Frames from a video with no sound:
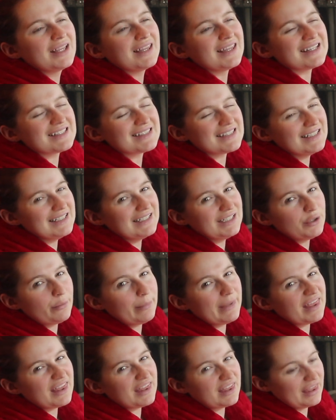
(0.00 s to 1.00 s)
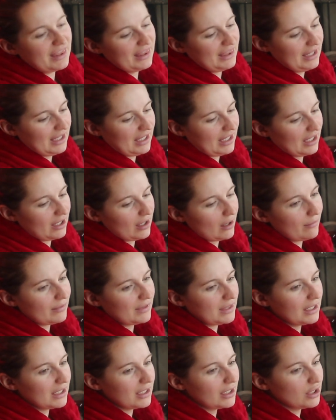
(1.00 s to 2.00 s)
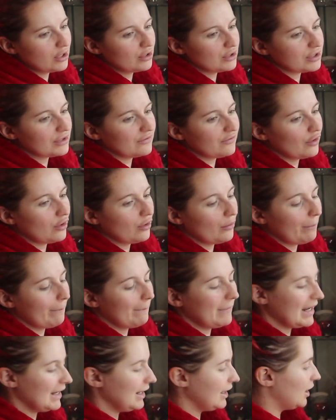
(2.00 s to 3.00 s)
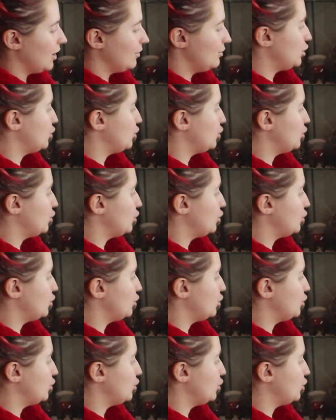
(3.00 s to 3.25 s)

That's a little bit thick. I'm thinking because I've got makeup